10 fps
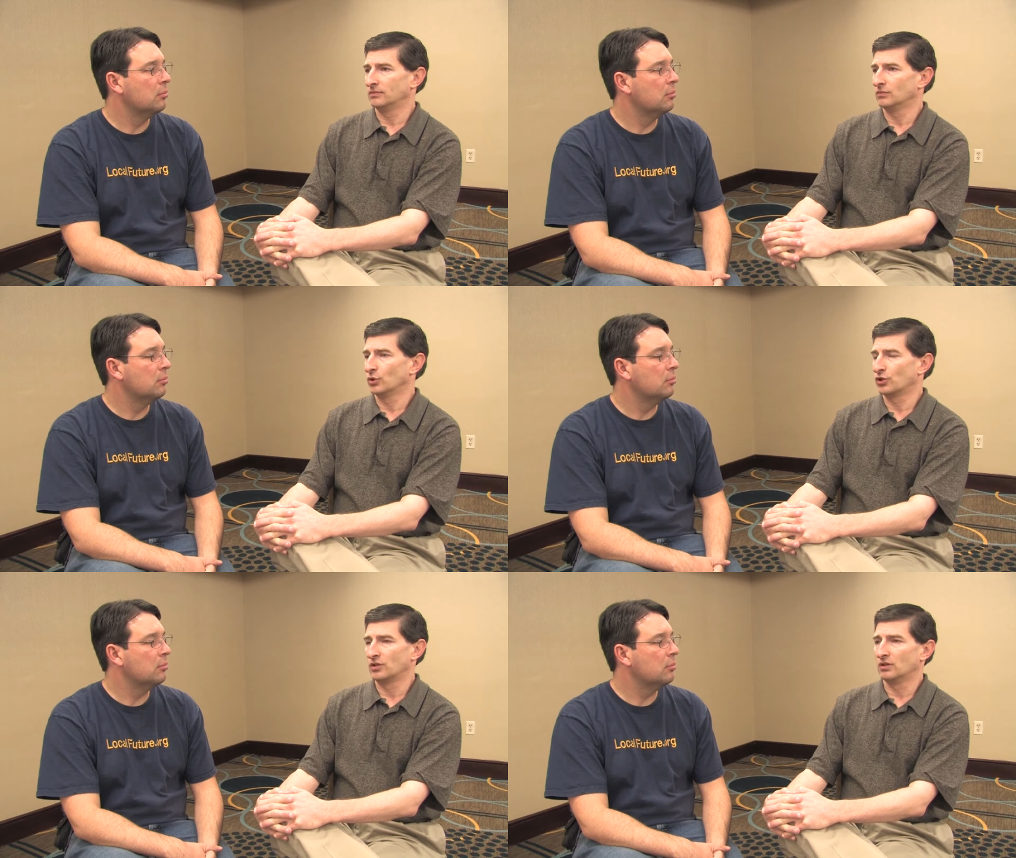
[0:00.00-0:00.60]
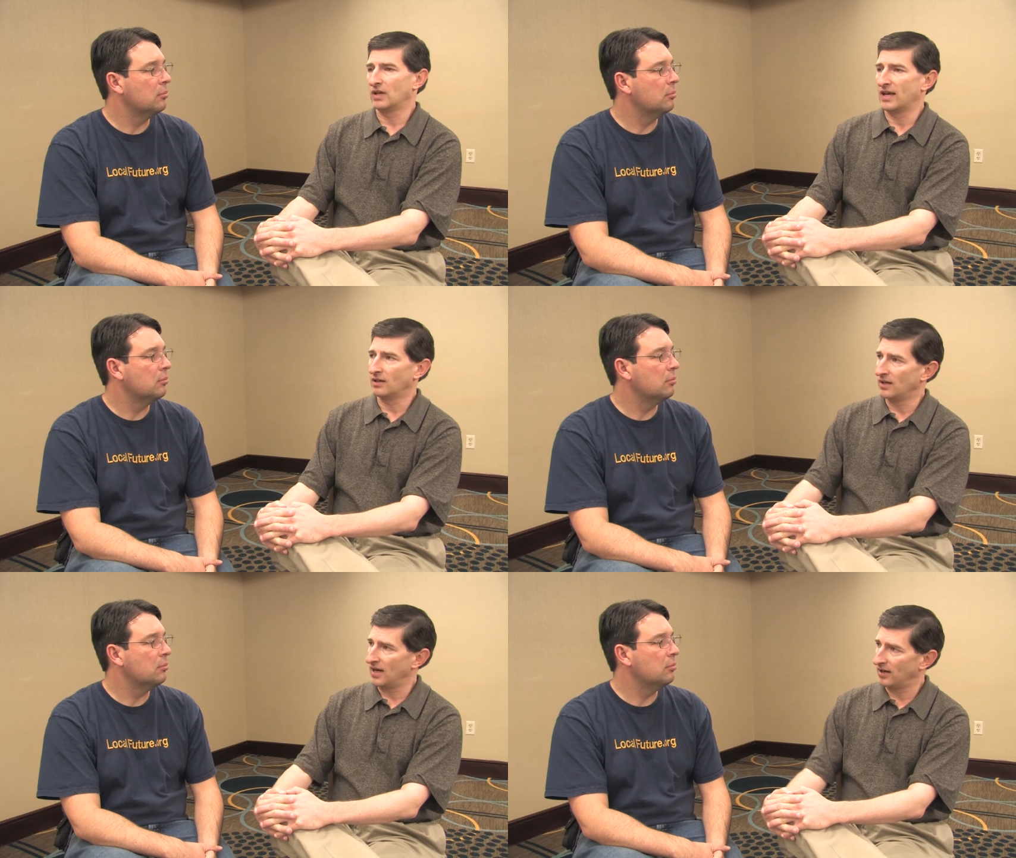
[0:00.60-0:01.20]
Speaker 1: we're still
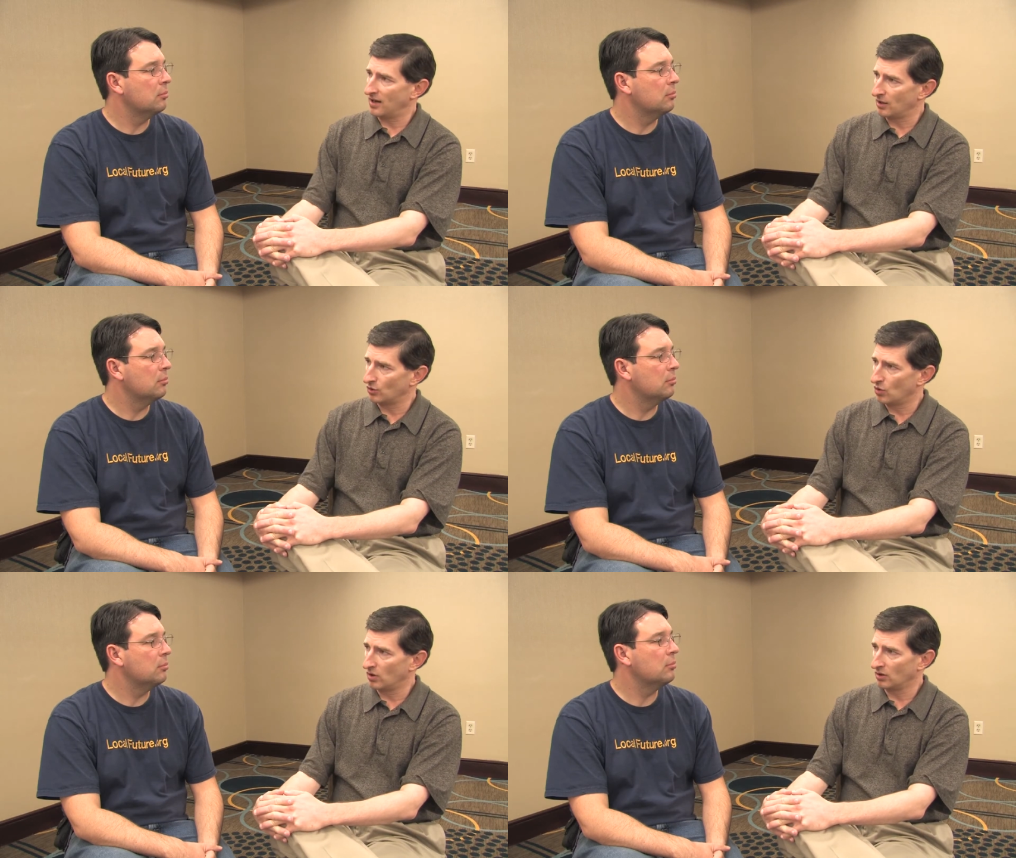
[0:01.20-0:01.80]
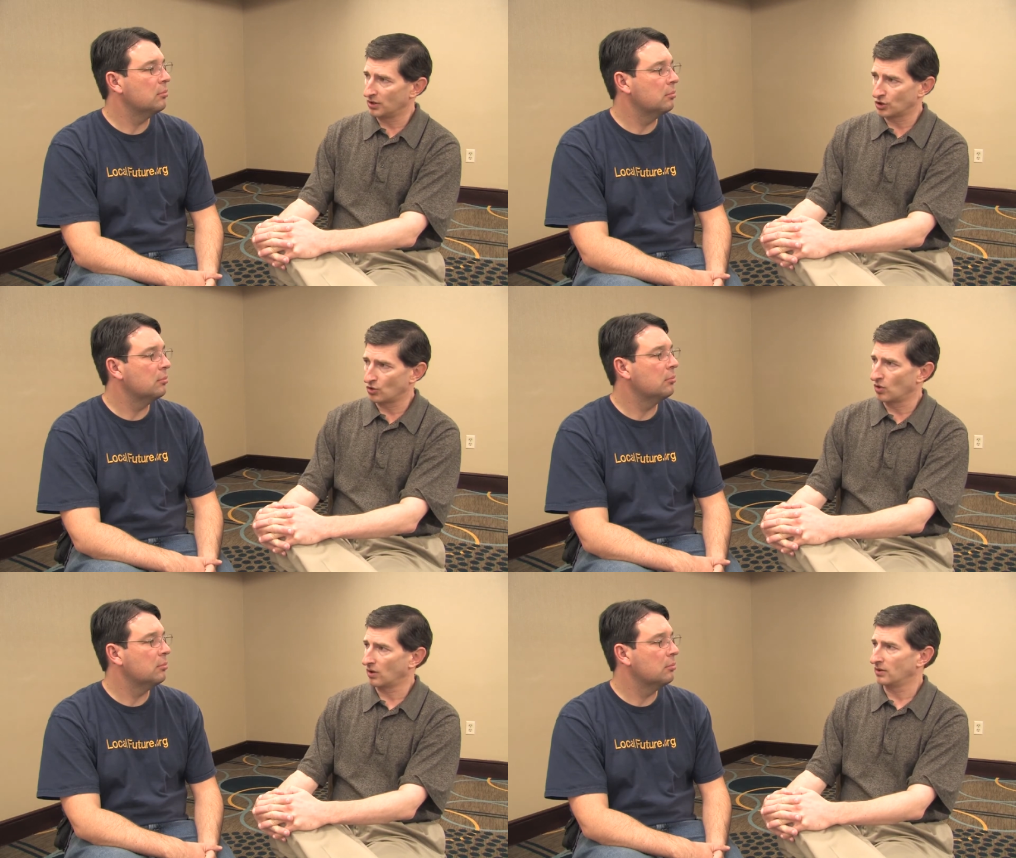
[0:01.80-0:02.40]
$80, $90 oil.
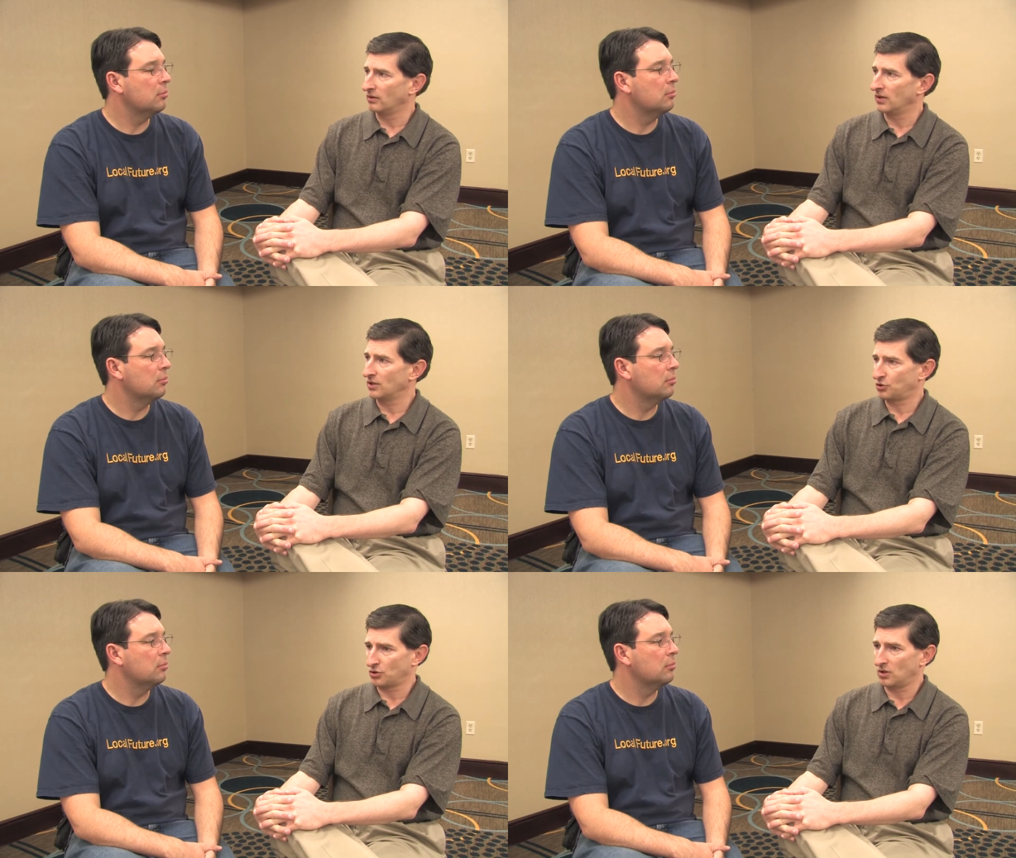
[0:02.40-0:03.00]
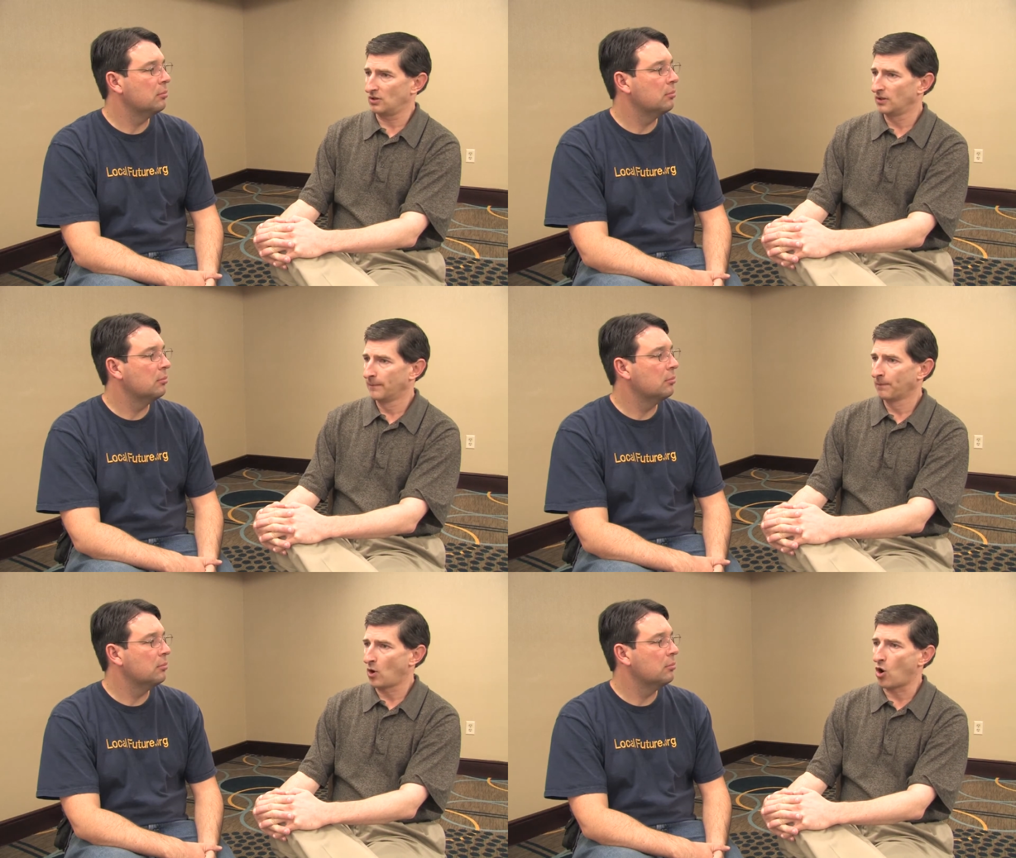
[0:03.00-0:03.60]
Historically, that's a
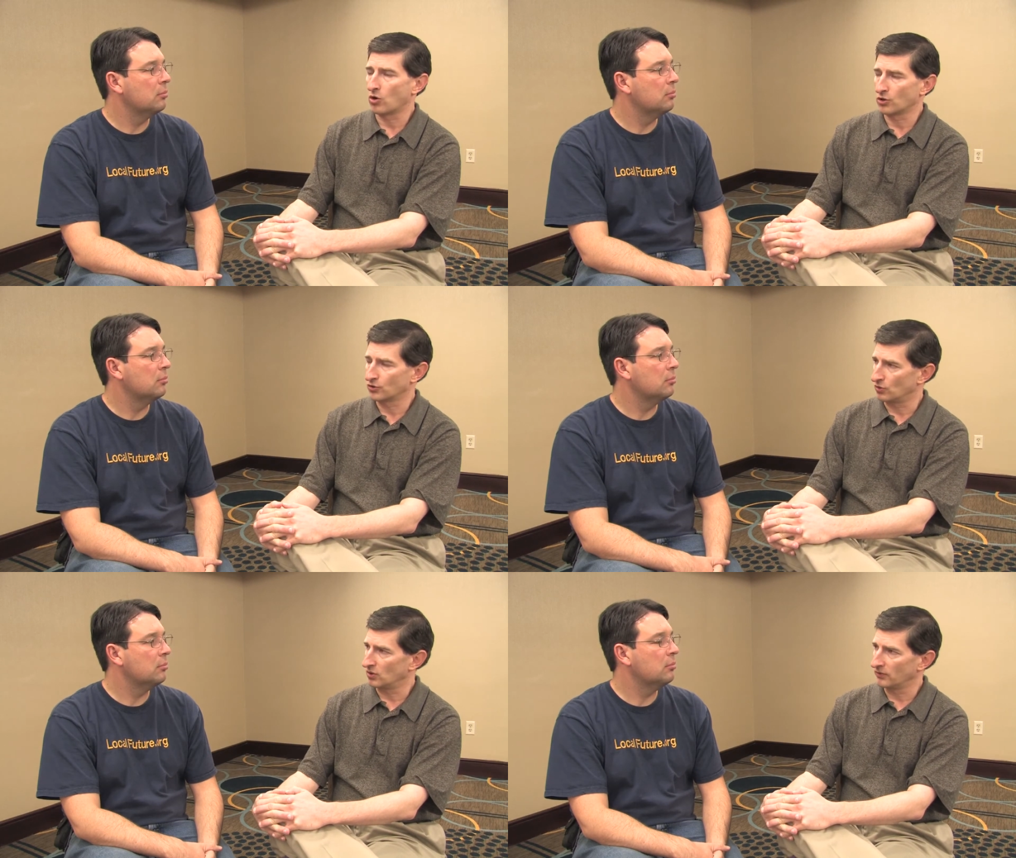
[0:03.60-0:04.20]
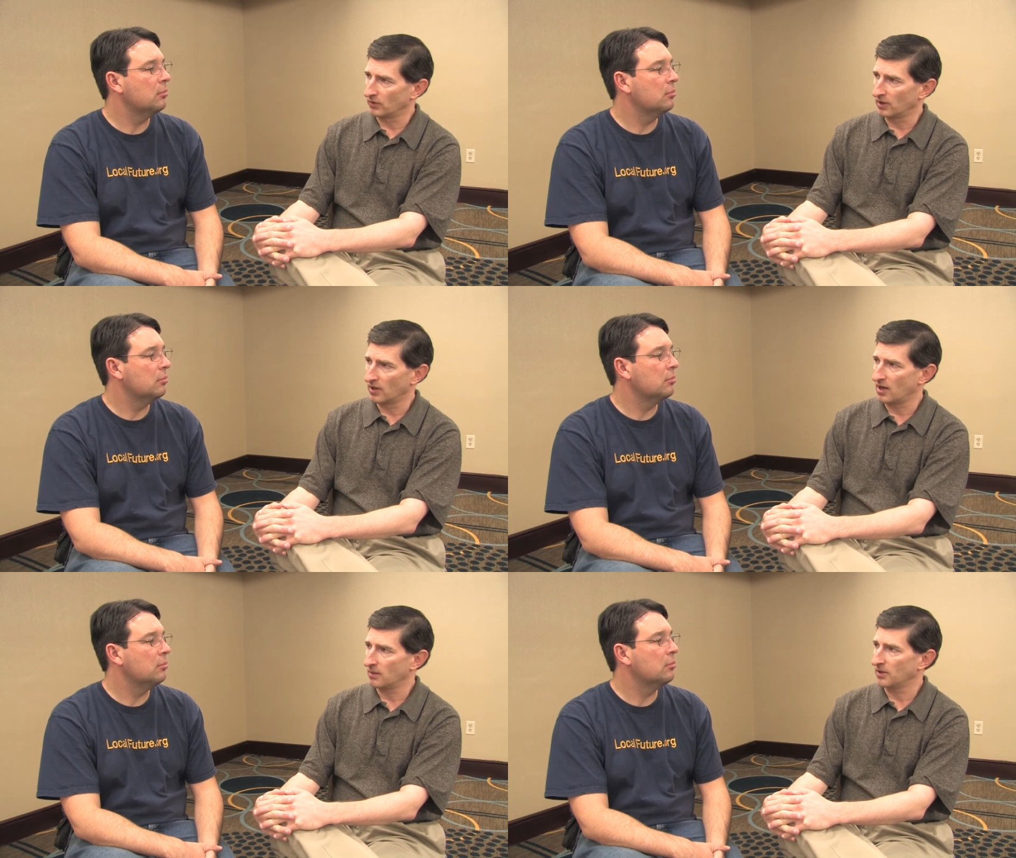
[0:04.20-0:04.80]
horror story for the
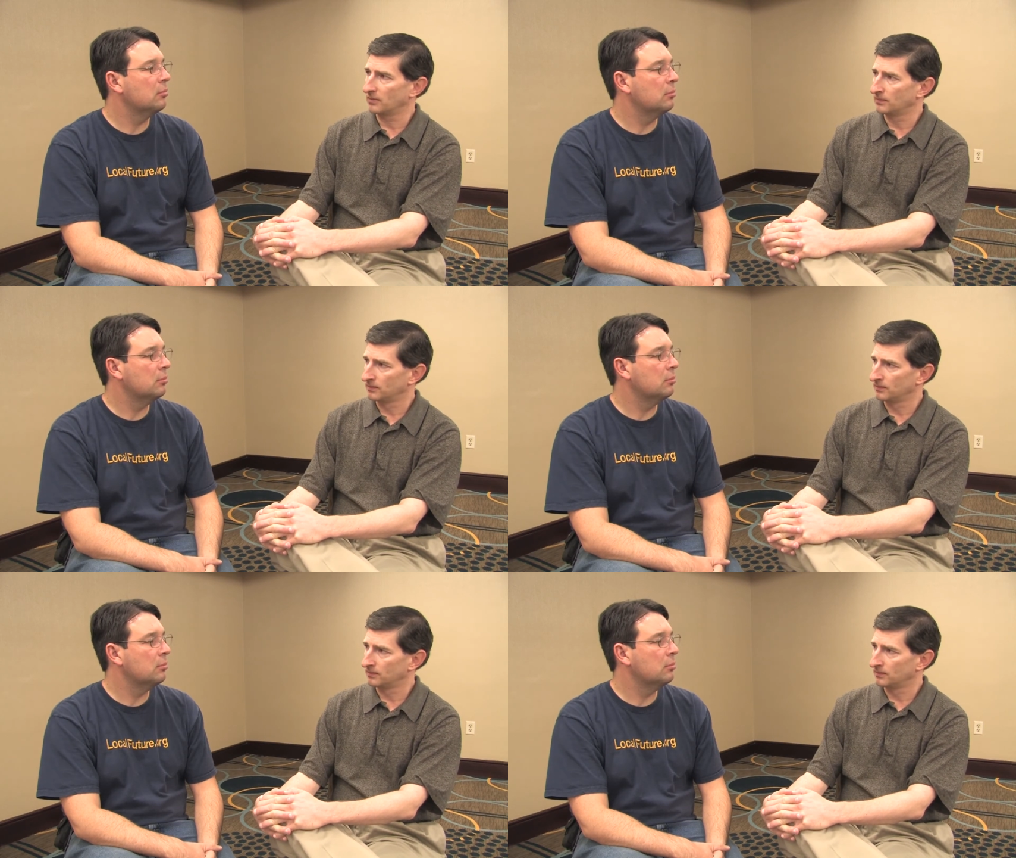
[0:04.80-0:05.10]
economy.